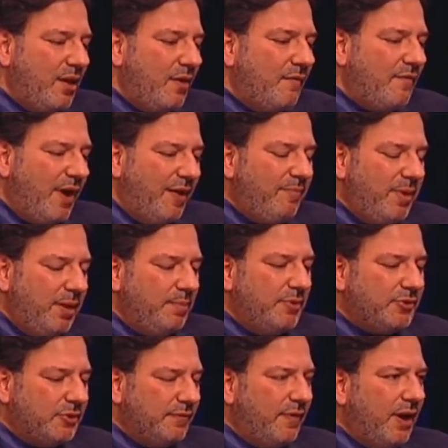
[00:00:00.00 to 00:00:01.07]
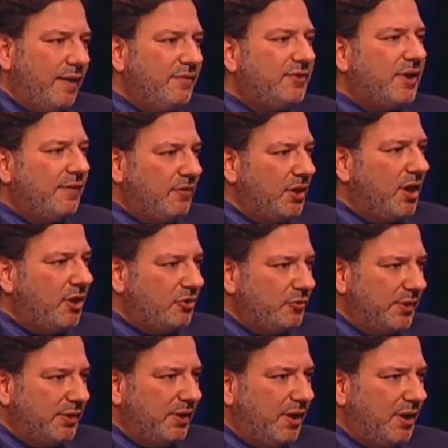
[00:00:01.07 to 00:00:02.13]
Five people survived, several
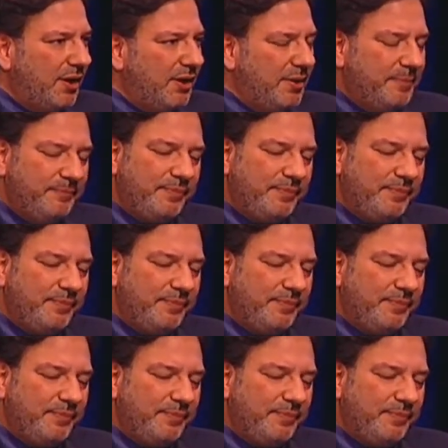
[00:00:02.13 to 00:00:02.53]
hundred died.